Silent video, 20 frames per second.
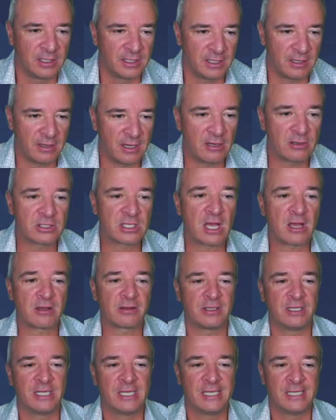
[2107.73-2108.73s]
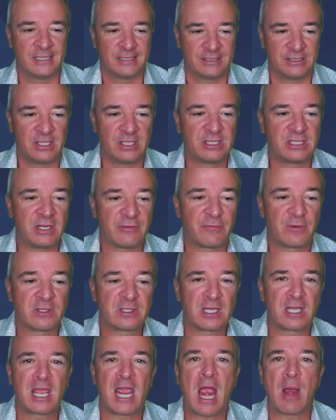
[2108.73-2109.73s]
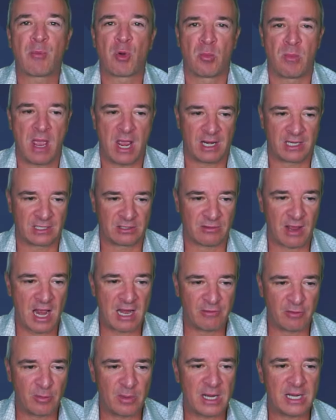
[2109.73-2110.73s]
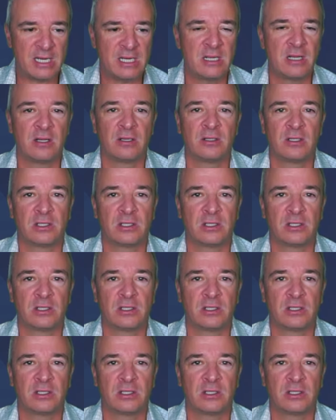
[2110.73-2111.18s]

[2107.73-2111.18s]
here's how the difference a camera makes, right, everybody?